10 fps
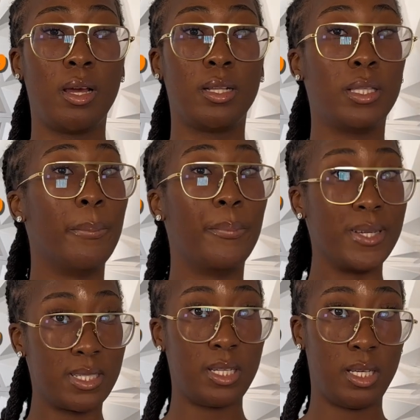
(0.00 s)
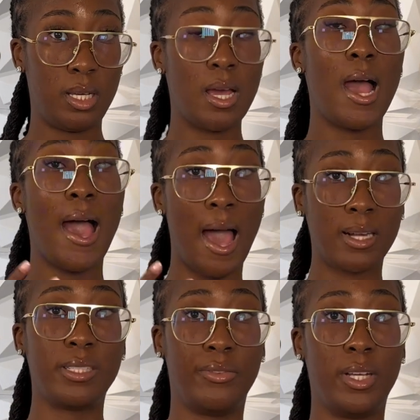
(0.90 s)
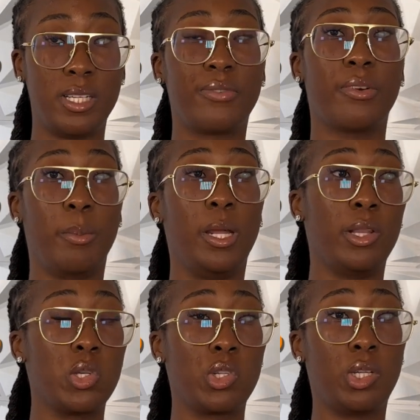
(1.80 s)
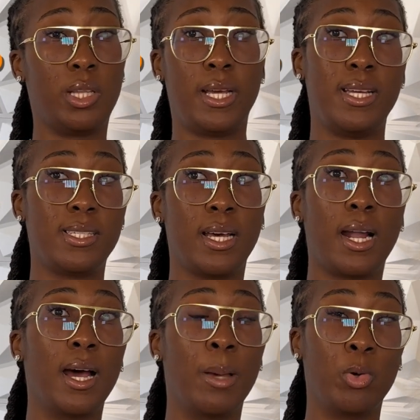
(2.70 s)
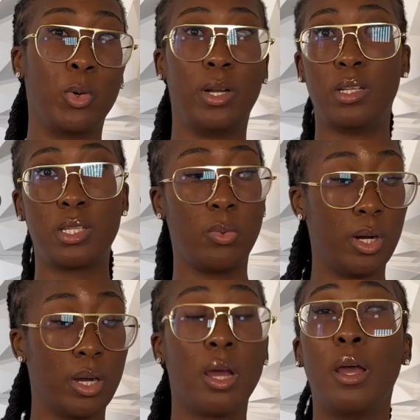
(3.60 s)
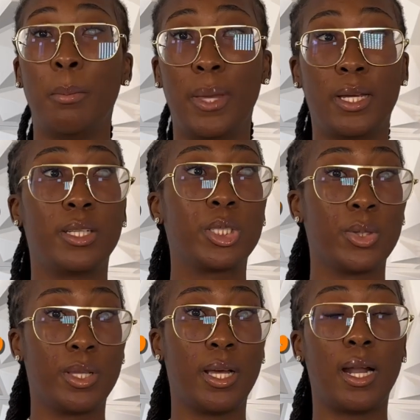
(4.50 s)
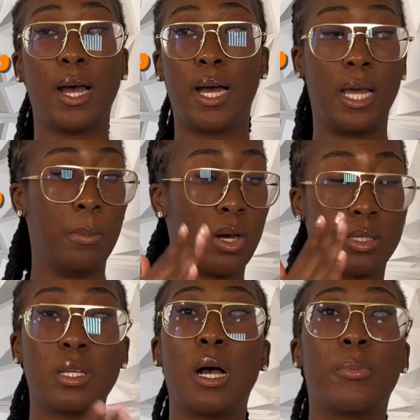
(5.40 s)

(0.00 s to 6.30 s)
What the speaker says: the busy active days for me. Those are the days that I'm going into work, making sure that I'm on top